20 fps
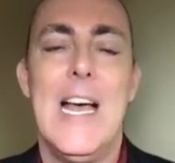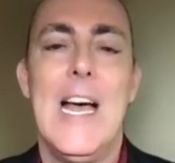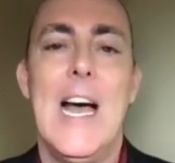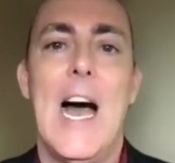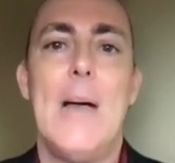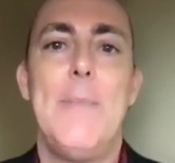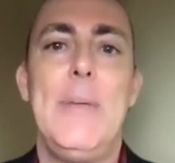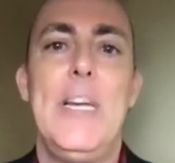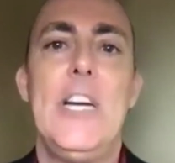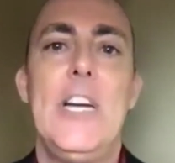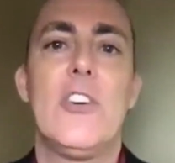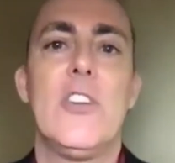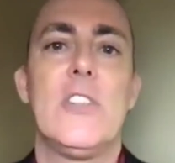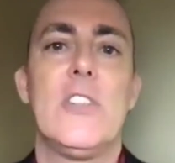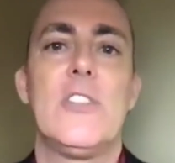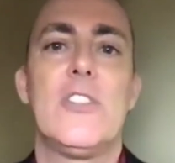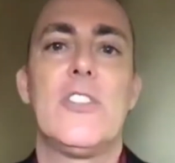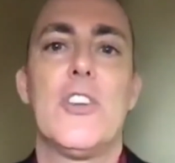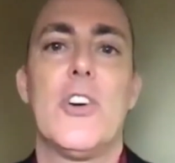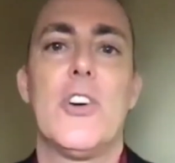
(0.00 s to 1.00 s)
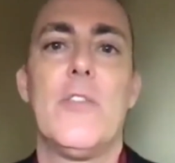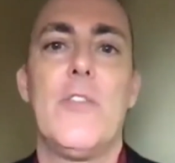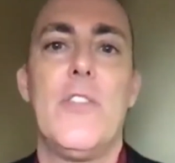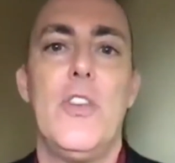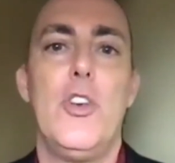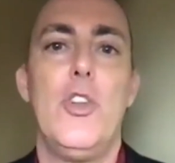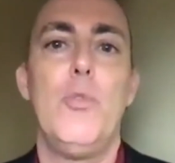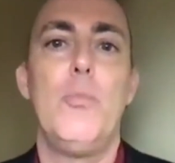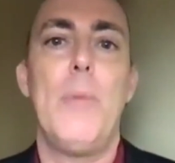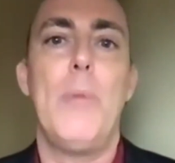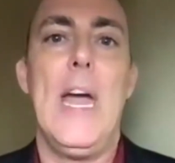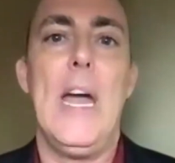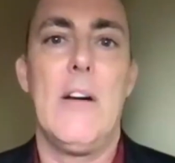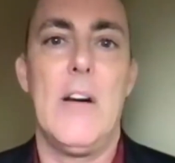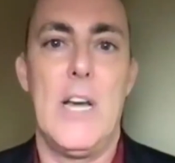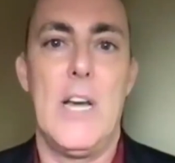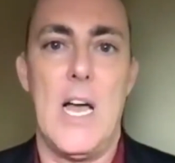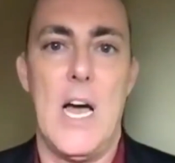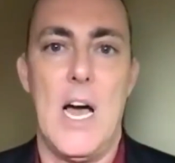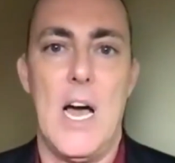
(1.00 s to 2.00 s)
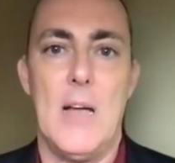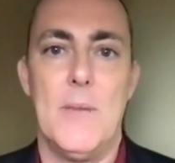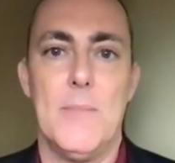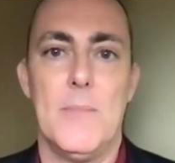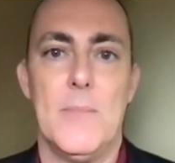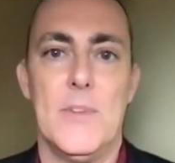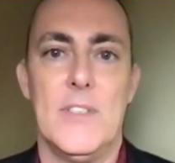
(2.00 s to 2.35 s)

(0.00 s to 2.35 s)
I'm here to serve the new paradigm.